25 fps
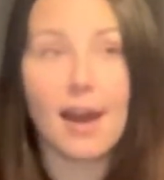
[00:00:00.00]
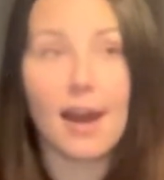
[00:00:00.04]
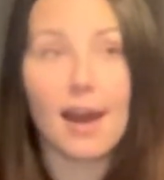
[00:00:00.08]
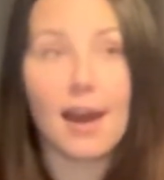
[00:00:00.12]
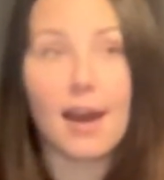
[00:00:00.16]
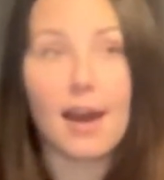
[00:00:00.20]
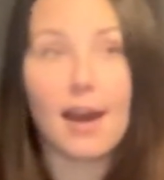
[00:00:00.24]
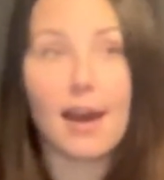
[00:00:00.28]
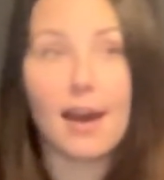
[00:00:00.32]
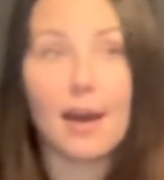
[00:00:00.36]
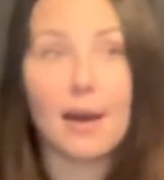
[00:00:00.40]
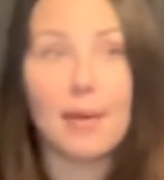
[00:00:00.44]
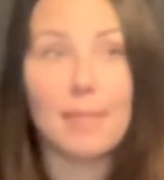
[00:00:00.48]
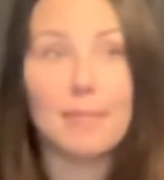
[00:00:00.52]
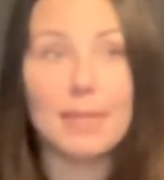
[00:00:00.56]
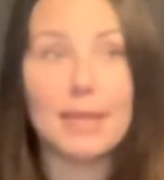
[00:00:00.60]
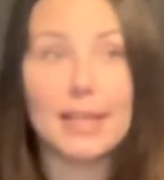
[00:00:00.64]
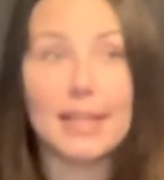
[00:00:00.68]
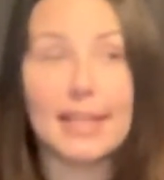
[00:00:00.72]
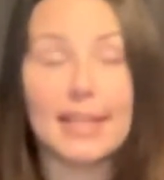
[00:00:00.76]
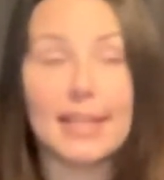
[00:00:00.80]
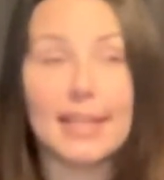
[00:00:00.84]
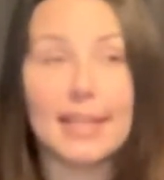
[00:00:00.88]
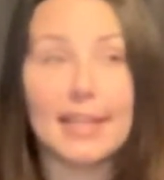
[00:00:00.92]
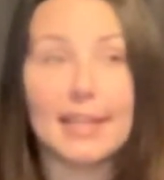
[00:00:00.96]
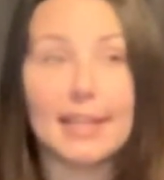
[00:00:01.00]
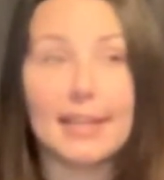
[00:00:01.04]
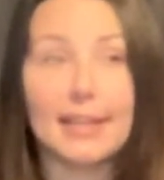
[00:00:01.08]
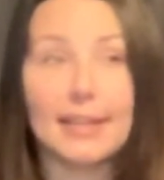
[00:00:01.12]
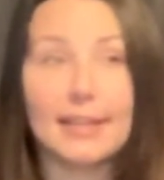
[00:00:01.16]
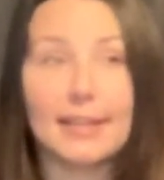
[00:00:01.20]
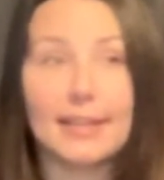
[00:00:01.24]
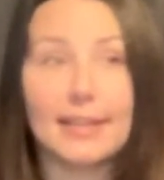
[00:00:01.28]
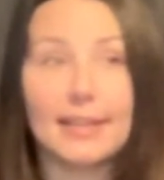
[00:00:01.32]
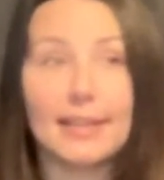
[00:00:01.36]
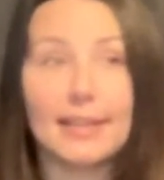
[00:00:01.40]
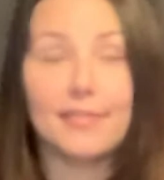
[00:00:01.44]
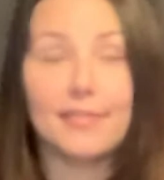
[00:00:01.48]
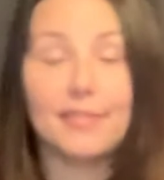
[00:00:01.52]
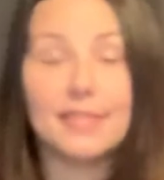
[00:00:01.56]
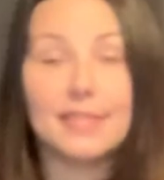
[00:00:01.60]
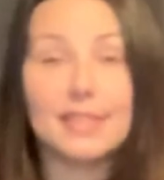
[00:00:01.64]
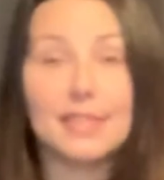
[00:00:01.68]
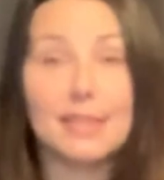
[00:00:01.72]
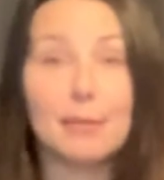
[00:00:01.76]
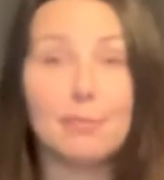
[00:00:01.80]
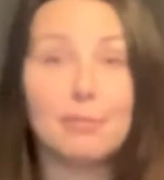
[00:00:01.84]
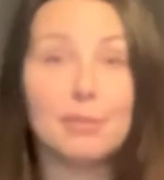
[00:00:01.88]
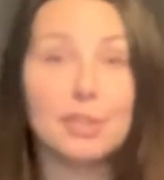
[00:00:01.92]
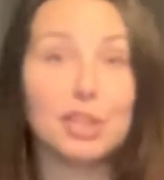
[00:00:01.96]
And it's
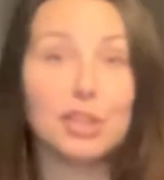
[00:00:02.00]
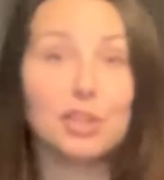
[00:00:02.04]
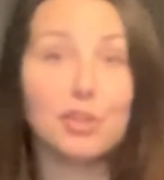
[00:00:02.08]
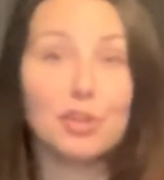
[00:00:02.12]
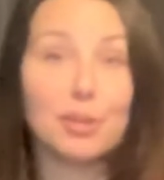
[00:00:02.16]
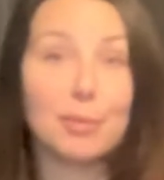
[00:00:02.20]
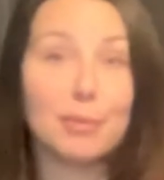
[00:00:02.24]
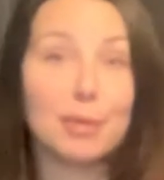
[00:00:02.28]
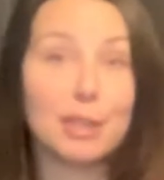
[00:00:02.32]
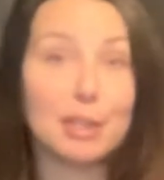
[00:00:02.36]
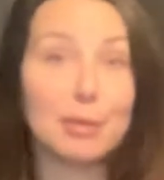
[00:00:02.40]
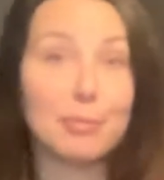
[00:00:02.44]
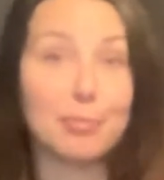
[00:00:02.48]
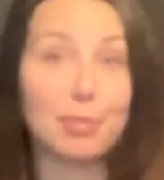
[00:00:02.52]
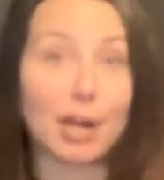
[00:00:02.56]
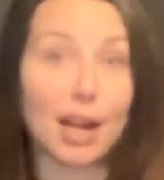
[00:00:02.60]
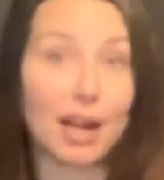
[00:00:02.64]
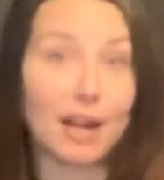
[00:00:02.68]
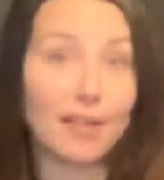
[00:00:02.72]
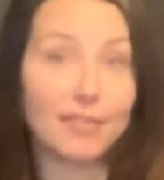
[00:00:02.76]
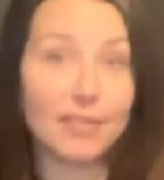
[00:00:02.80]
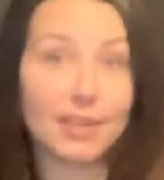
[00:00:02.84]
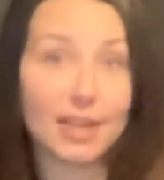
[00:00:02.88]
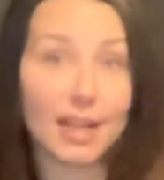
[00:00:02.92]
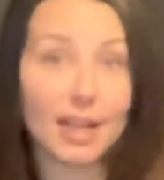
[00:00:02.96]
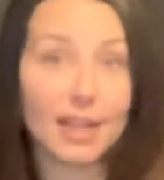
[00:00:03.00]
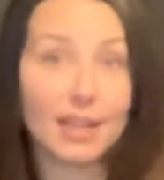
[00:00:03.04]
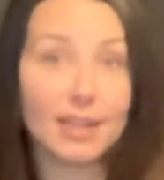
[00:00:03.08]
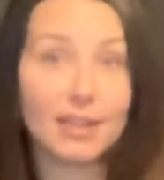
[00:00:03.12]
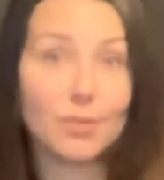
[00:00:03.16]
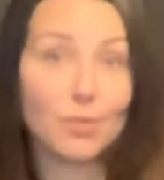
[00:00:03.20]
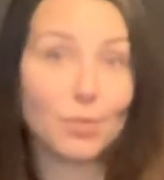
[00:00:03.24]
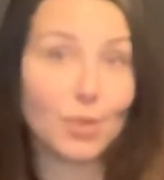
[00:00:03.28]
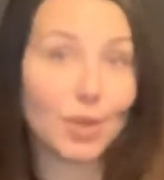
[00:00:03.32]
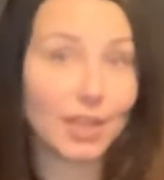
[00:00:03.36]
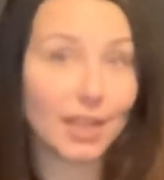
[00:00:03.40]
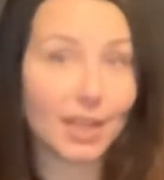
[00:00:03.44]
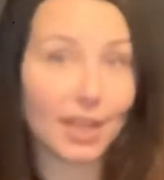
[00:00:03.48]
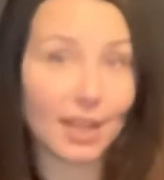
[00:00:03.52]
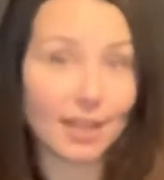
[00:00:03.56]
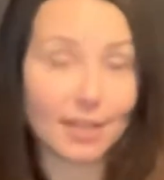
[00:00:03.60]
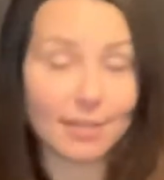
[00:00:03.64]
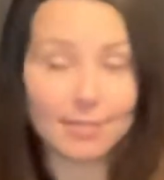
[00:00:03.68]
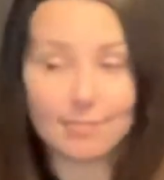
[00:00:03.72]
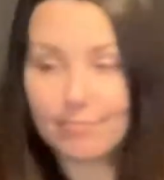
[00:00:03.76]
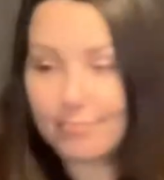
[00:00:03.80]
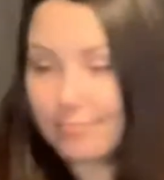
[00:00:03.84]
something you can make a profit on, why not?